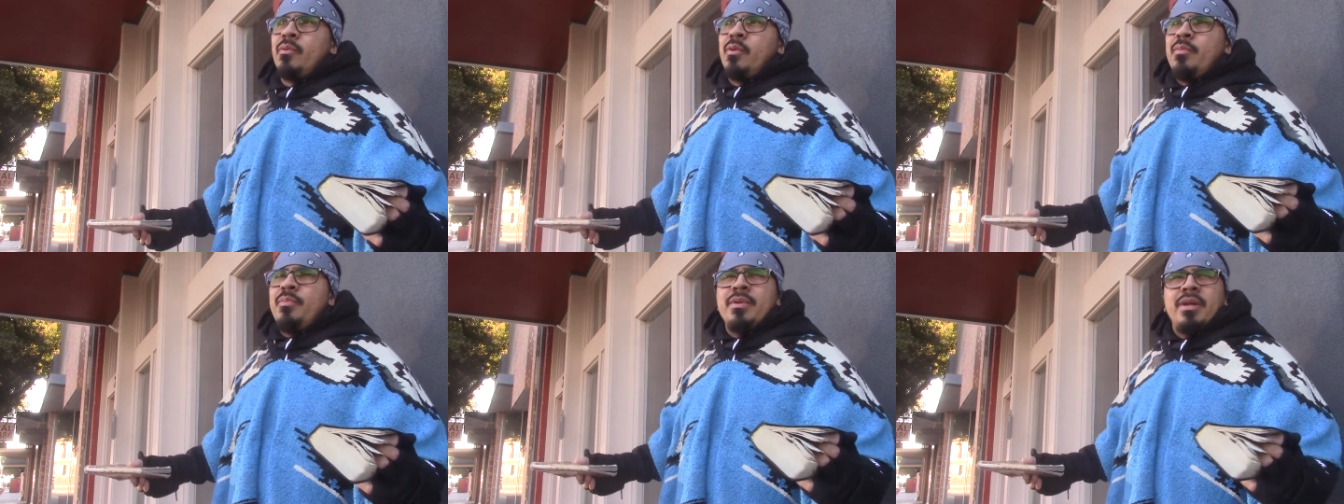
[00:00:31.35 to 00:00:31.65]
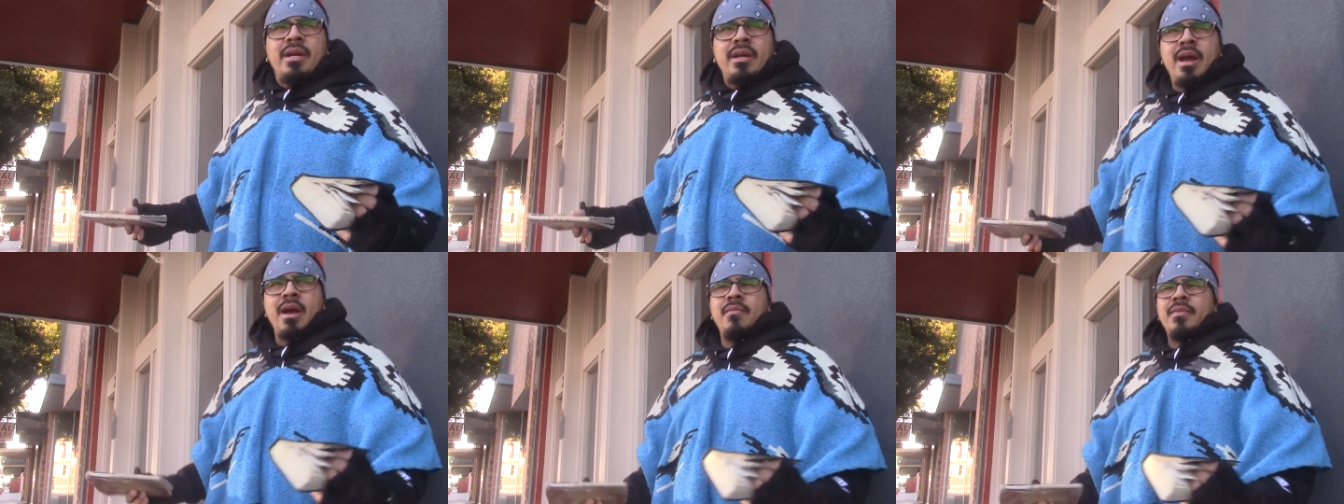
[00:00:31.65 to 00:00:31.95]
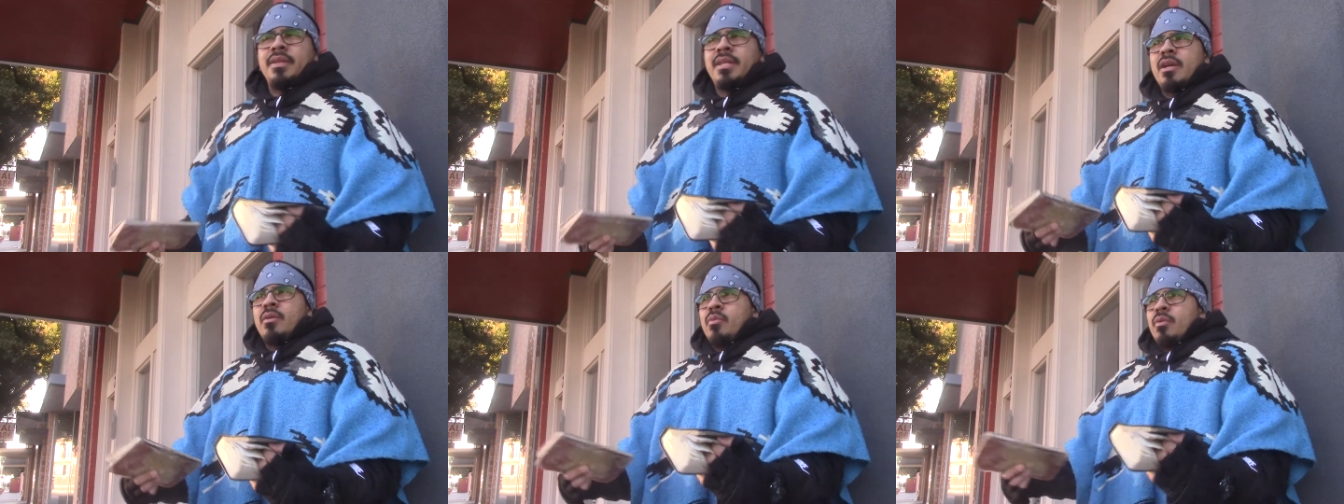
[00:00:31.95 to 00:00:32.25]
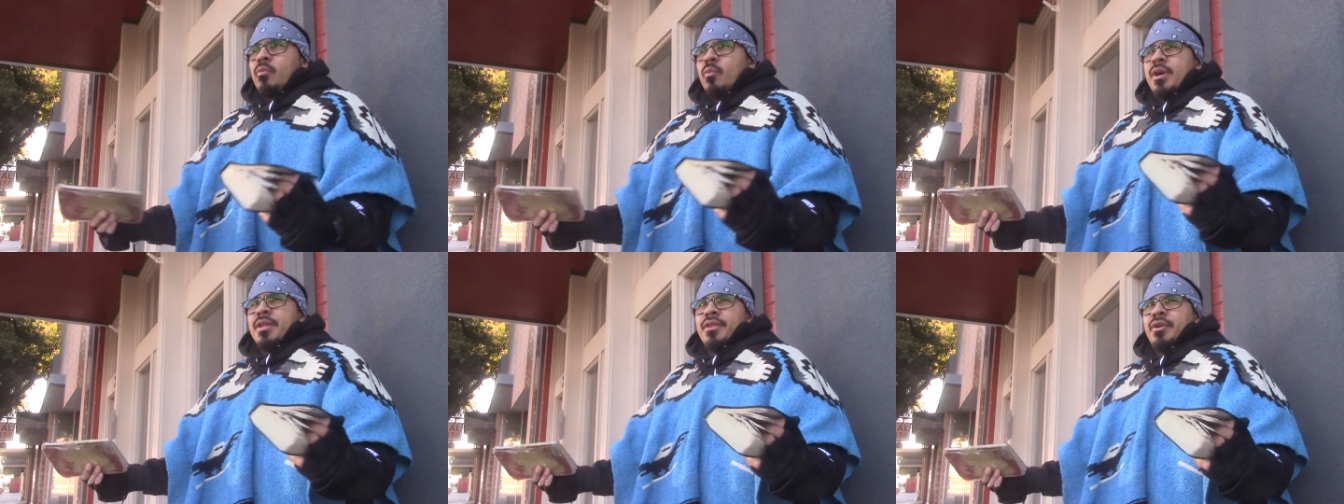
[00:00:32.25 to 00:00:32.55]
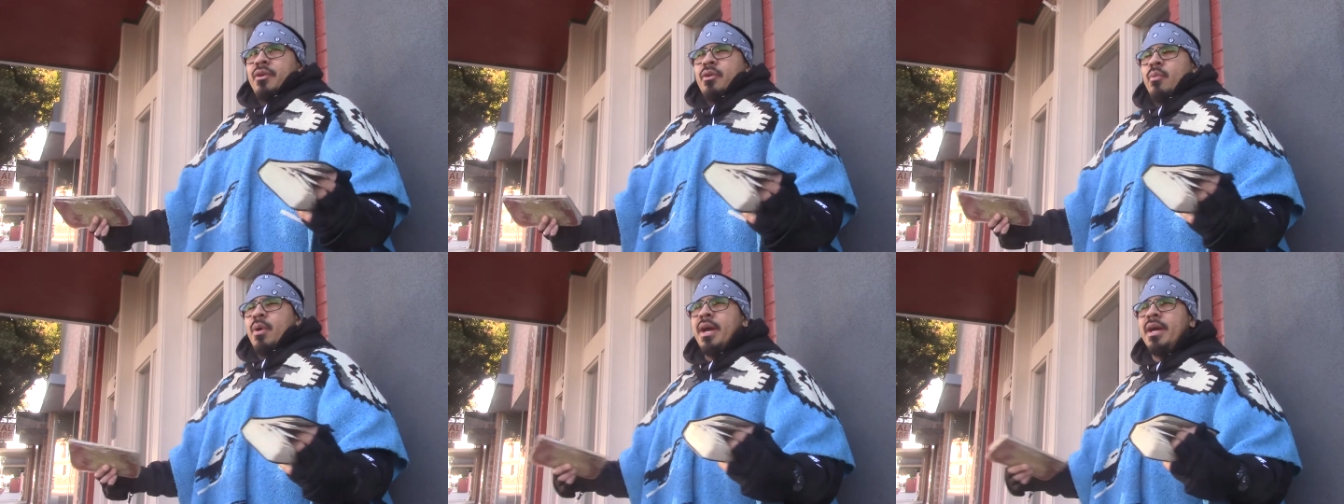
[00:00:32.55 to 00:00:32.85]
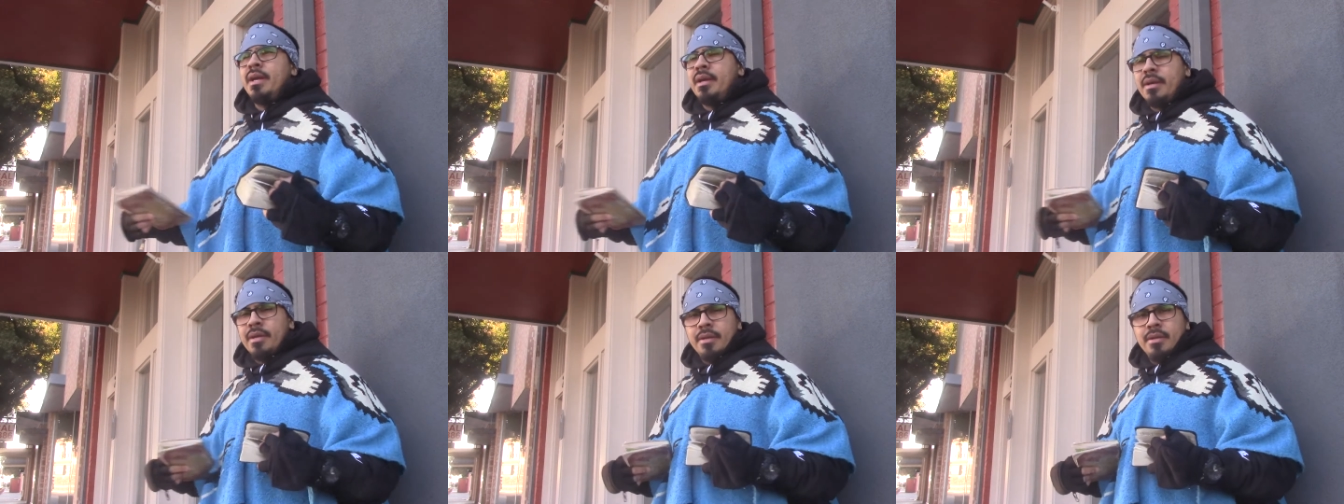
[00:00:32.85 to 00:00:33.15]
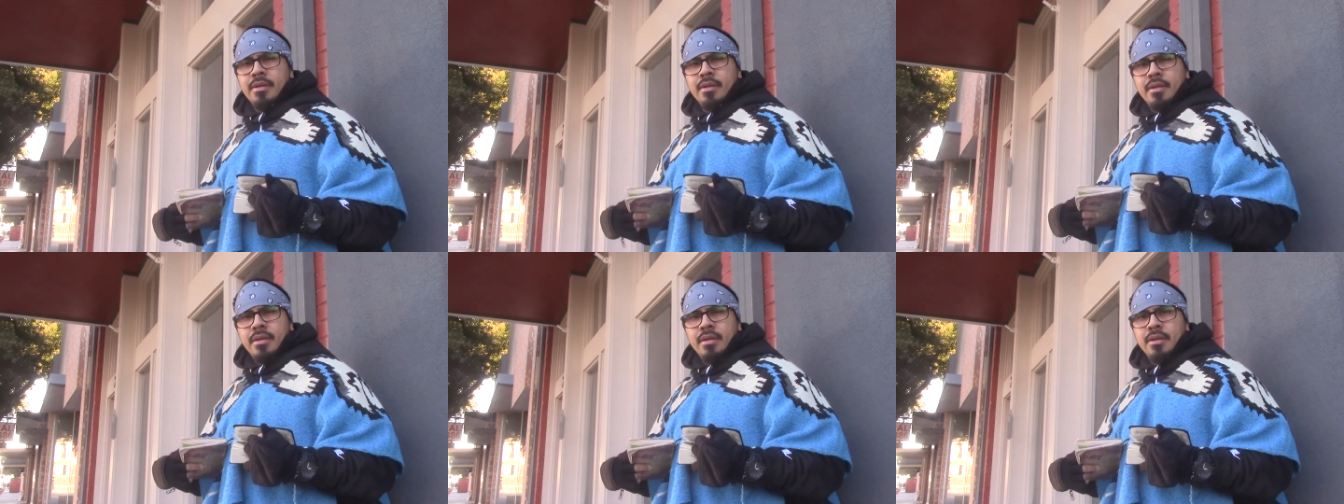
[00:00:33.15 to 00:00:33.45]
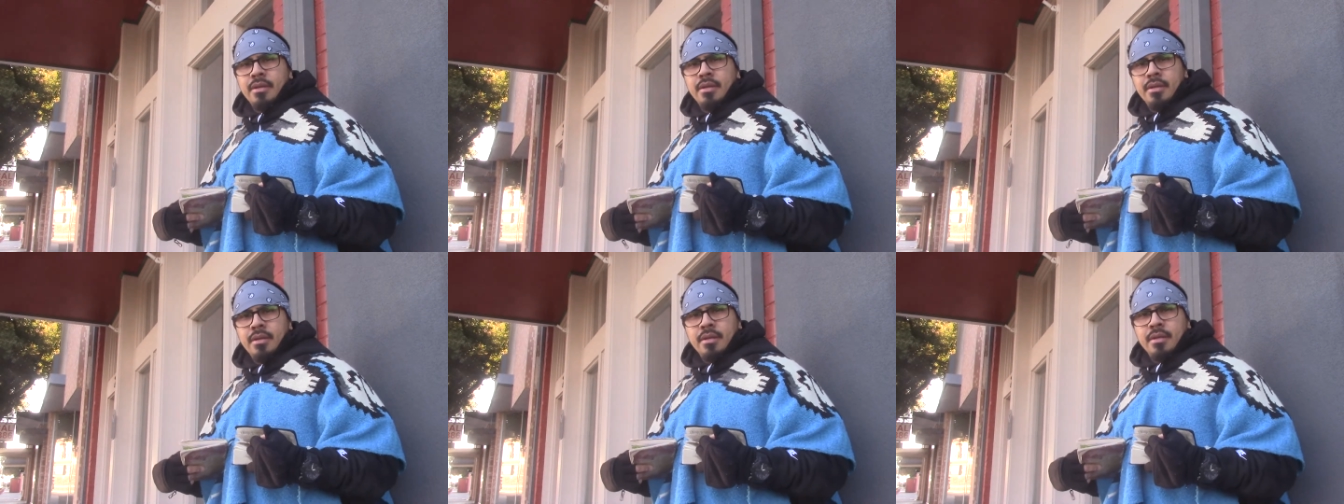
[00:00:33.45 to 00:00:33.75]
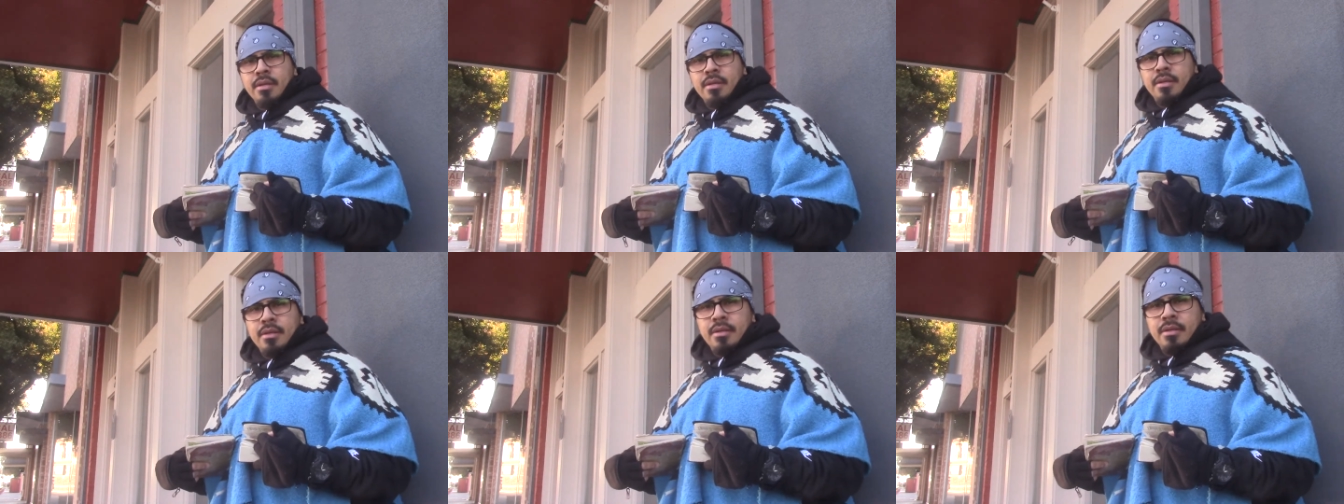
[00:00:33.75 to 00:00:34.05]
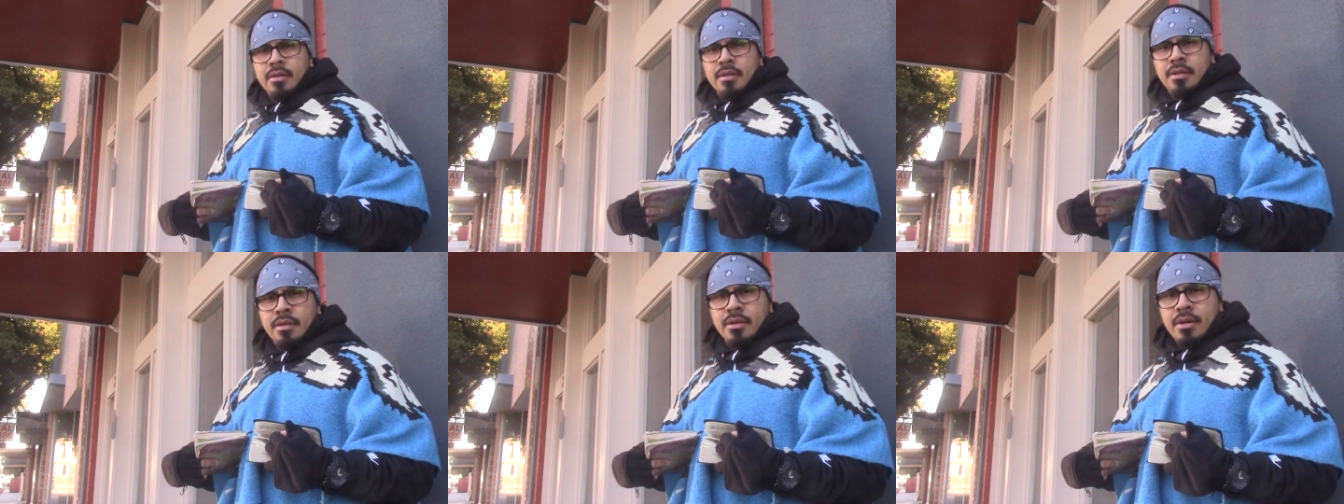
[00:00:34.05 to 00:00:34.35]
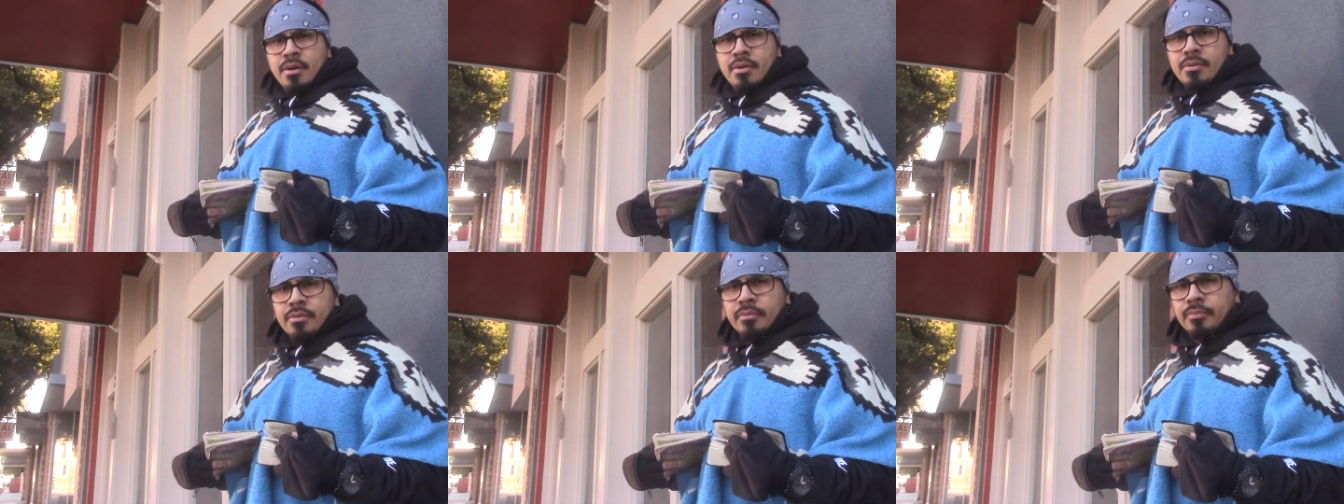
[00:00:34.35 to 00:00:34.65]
We'd, everything would wither away. You know?